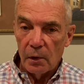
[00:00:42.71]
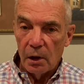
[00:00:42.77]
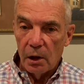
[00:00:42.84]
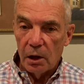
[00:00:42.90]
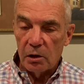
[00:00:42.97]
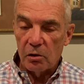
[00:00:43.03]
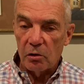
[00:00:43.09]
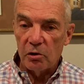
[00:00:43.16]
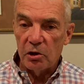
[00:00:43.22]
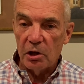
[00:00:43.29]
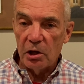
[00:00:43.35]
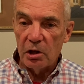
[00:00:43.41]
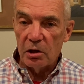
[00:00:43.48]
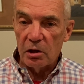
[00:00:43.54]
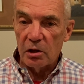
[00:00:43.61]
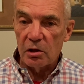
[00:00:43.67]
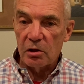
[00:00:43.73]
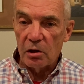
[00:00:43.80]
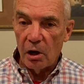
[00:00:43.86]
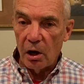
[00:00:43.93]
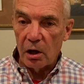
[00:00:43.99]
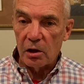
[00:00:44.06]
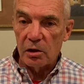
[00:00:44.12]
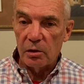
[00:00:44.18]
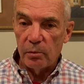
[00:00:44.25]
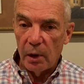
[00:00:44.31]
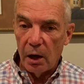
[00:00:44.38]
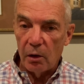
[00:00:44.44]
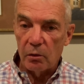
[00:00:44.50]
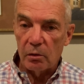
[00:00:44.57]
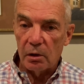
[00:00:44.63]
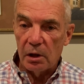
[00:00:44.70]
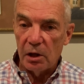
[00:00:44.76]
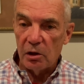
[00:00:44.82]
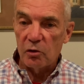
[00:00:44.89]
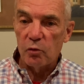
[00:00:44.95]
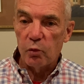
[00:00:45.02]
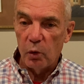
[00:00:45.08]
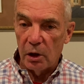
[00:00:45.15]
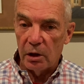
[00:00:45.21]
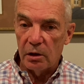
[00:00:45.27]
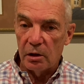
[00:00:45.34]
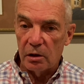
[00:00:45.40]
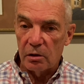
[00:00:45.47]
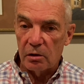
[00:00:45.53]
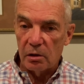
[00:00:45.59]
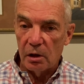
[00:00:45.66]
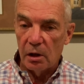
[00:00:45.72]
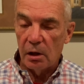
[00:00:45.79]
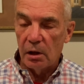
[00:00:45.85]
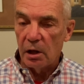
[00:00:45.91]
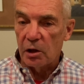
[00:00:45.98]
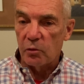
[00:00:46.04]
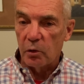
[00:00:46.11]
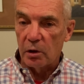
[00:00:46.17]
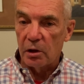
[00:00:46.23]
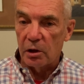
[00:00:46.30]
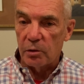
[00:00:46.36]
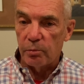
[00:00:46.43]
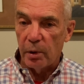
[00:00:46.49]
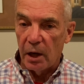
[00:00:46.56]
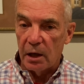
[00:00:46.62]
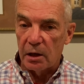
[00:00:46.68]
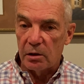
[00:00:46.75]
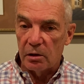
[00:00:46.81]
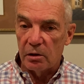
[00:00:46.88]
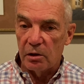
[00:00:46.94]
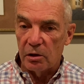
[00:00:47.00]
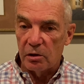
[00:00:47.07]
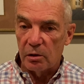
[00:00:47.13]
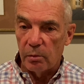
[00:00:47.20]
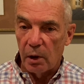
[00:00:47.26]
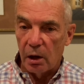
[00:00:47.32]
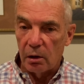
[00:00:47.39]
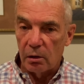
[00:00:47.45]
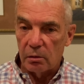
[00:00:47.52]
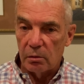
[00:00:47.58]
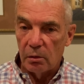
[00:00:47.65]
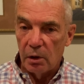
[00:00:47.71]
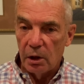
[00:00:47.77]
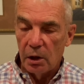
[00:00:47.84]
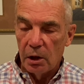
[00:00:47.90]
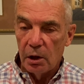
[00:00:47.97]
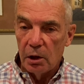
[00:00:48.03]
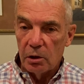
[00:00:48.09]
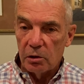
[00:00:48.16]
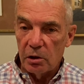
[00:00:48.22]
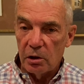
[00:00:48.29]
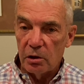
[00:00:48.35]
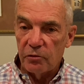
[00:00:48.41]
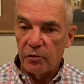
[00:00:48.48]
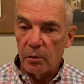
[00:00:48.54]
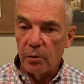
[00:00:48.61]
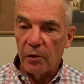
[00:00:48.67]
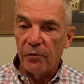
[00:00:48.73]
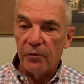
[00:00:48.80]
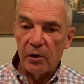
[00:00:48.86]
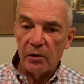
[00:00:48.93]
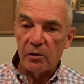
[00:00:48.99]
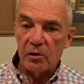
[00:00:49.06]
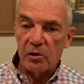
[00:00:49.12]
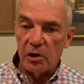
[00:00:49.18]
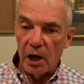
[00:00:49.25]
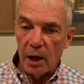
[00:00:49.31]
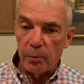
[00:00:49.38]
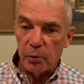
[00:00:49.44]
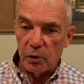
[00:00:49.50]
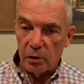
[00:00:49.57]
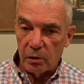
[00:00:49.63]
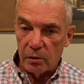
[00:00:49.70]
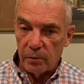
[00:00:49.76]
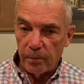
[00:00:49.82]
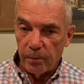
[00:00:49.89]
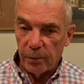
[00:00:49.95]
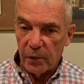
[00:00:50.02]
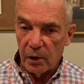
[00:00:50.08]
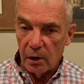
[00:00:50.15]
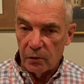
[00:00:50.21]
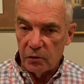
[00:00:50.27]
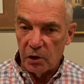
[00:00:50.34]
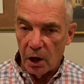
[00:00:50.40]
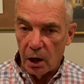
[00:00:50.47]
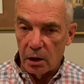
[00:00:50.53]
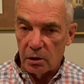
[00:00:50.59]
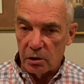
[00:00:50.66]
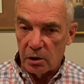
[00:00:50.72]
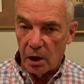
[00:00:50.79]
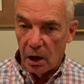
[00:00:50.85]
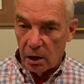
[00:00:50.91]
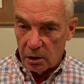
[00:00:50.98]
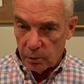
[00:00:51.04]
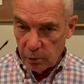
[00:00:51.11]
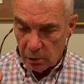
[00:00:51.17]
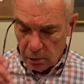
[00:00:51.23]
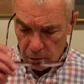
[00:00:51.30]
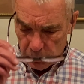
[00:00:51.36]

And so Jesus talks about his witness, and that's what this passage is about. So this is from the 5th chapter of John's Gospel.